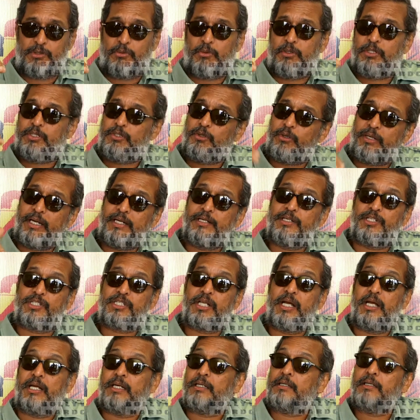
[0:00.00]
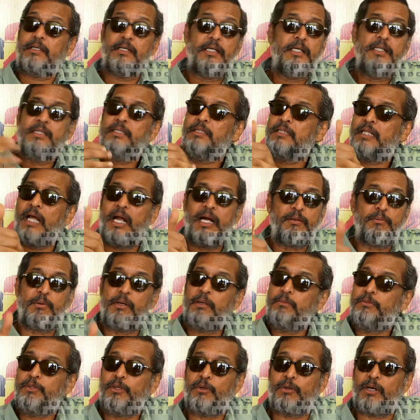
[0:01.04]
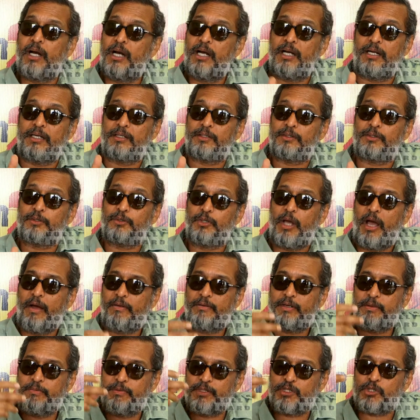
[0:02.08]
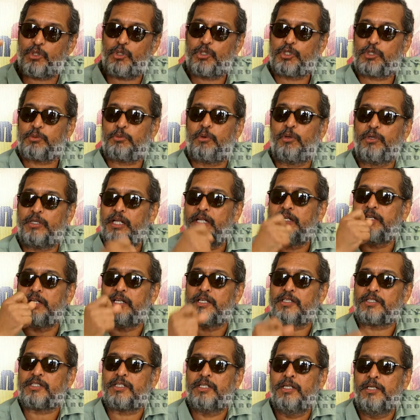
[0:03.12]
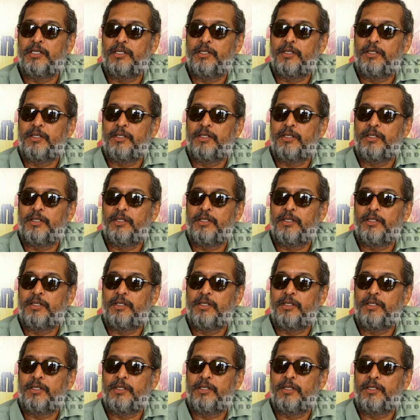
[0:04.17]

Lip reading: is what you can decide. In that film you can't, you have to be so spontaneous.